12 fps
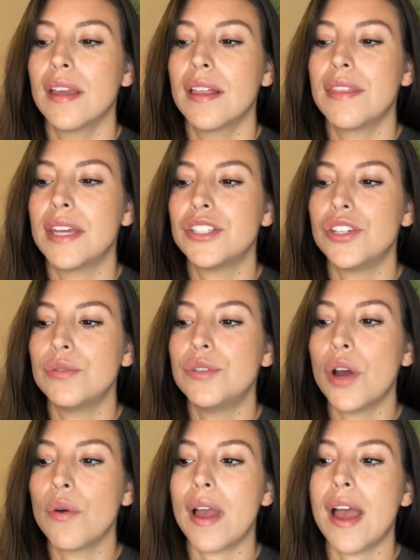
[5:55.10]
that you
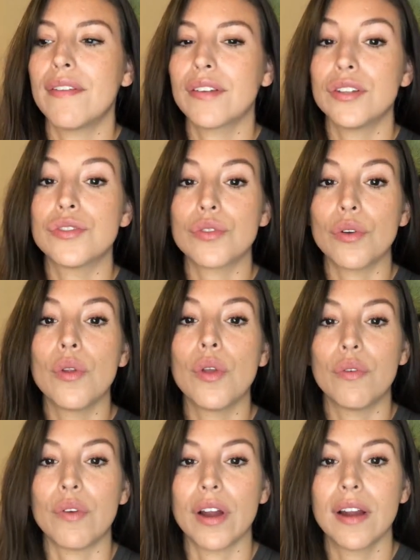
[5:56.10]
don't have control
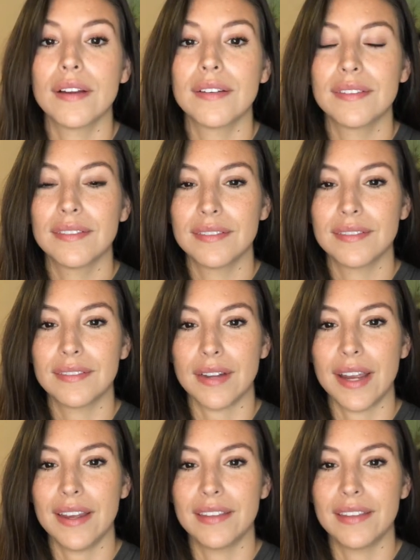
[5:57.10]
over, right?